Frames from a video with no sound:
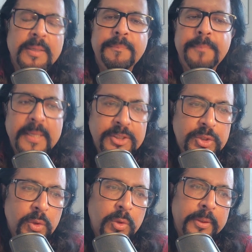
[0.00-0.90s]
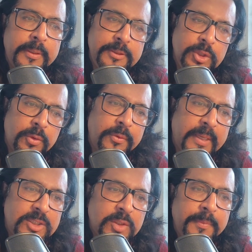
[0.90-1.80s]
Make sure your
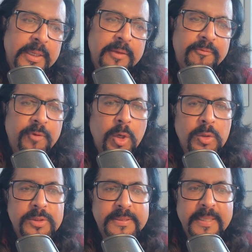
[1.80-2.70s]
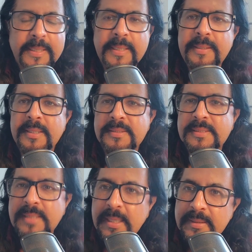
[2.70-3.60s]
resume follows Canadian
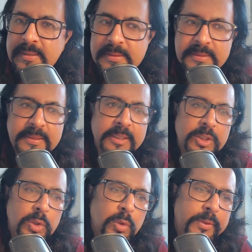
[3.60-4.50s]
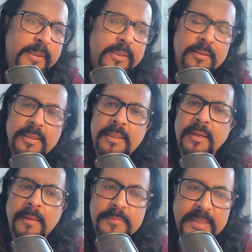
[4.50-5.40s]
standards, including clear
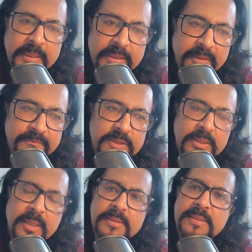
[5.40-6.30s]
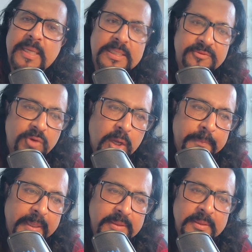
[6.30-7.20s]
objectives, concise
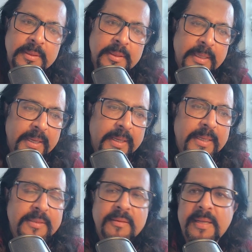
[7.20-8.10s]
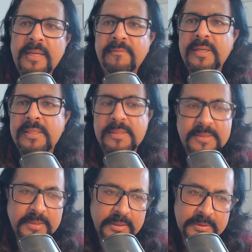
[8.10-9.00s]
format, and relevant
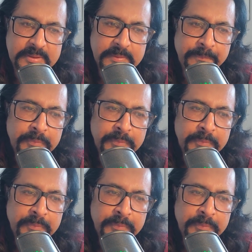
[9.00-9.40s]
skills.